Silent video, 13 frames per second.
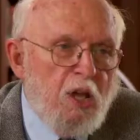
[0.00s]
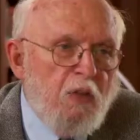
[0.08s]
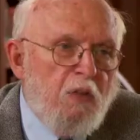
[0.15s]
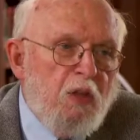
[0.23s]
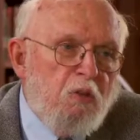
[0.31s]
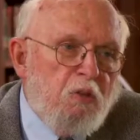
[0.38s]

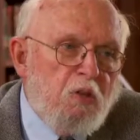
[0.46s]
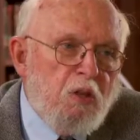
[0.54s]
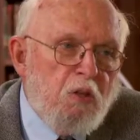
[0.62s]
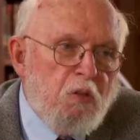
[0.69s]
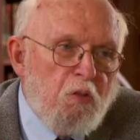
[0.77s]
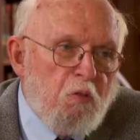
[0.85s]
and that
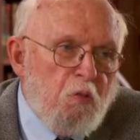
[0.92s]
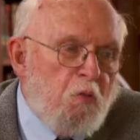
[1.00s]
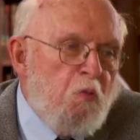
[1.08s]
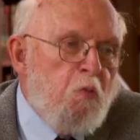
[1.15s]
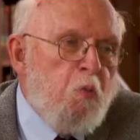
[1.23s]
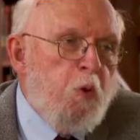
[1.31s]
uh, the,
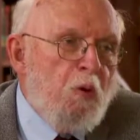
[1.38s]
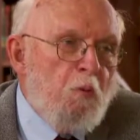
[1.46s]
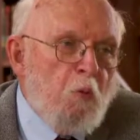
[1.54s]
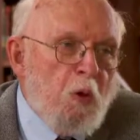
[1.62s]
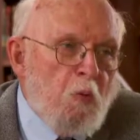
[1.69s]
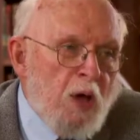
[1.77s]

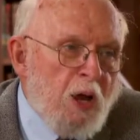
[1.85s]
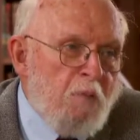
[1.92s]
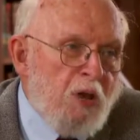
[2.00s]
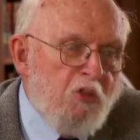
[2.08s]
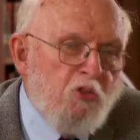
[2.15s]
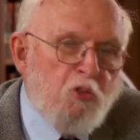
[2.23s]
what we want to
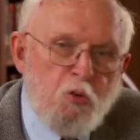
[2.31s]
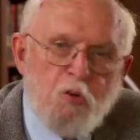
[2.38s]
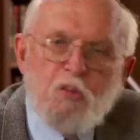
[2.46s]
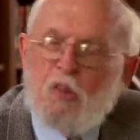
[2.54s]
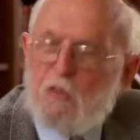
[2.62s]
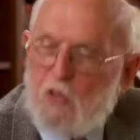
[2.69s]
make sure
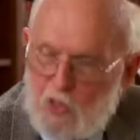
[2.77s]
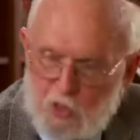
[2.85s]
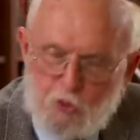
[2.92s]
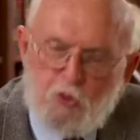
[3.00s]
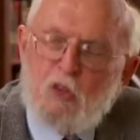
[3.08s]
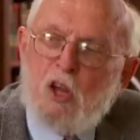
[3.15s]
is that the
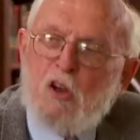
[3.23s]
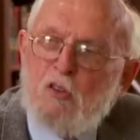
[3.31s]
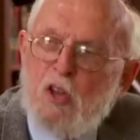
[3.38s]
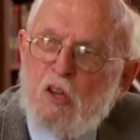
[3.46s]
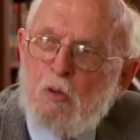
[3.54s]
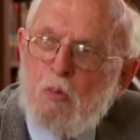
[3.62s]
elders get a
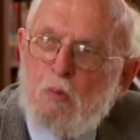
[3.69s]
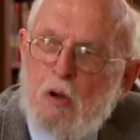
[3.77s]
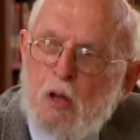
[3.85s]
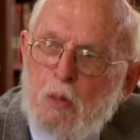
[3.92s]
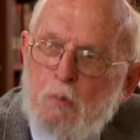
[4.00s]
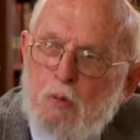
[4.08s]
chance to be
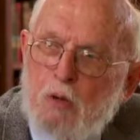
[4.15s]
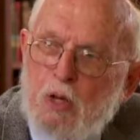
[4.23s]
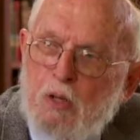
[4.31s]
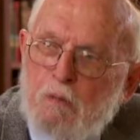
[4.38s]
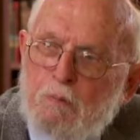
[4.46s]
part of the parade.